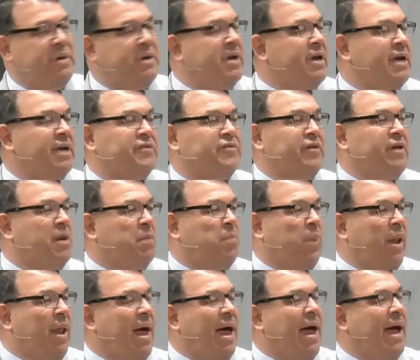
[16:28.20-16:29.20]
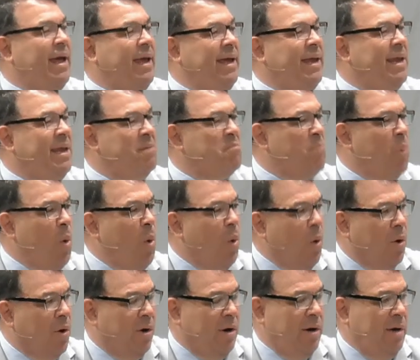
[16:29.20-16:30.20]
doesn't apply
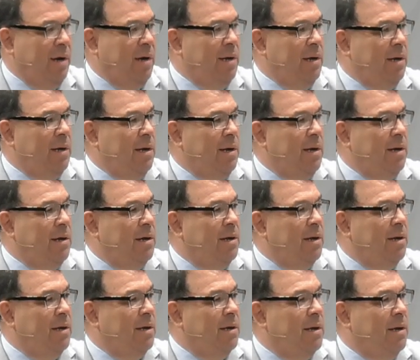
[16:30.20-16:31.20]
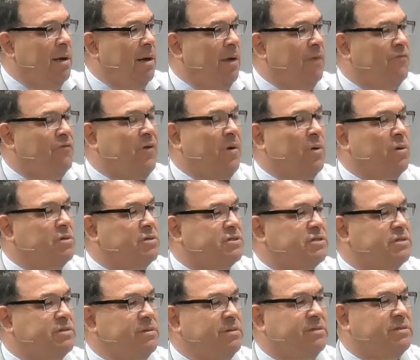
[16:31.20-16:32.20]
anymore. Oh,
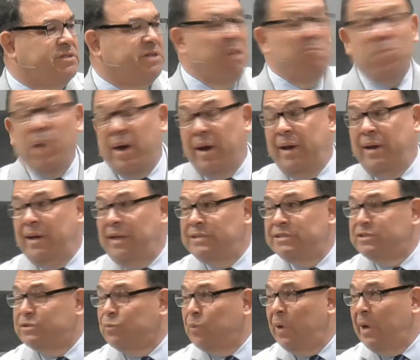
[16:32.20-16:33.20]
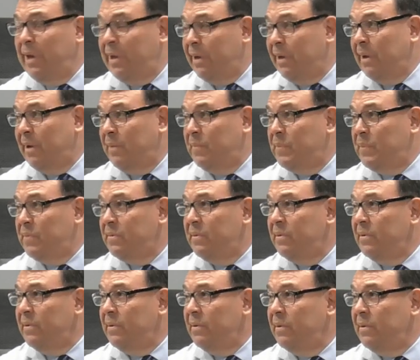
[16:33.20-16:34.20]
folks, somebody needs to wake up.
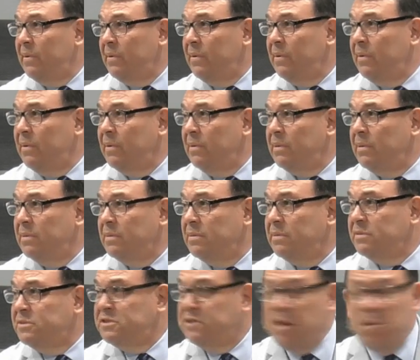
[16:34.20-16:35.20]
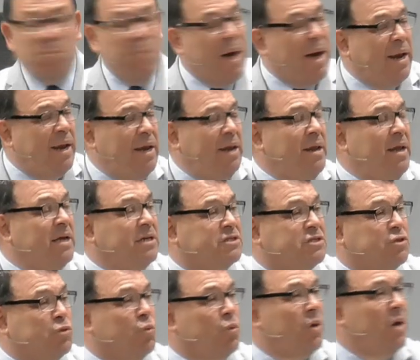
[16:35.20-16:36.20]
That's right. Somebody needs
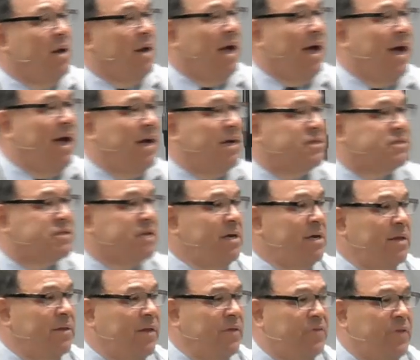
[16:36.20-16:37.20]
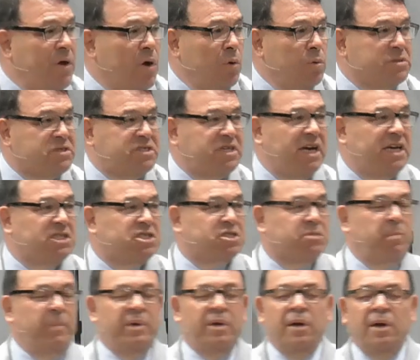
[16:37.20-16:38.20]
to realize that the Old
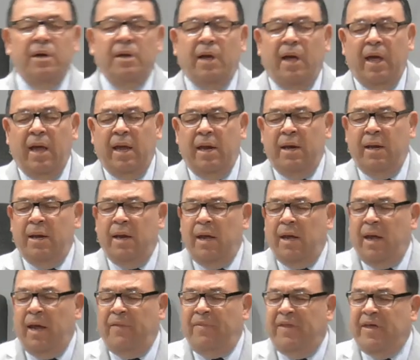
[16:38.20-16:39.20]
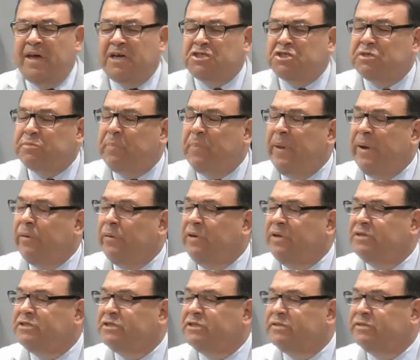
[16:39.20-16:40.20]
Testament and the
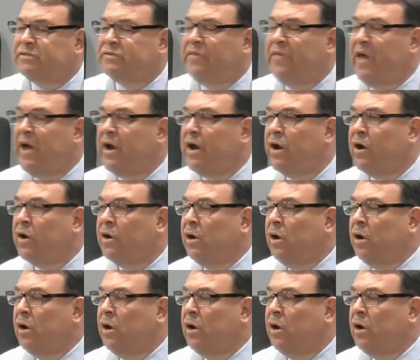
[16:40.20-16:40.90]
experiences there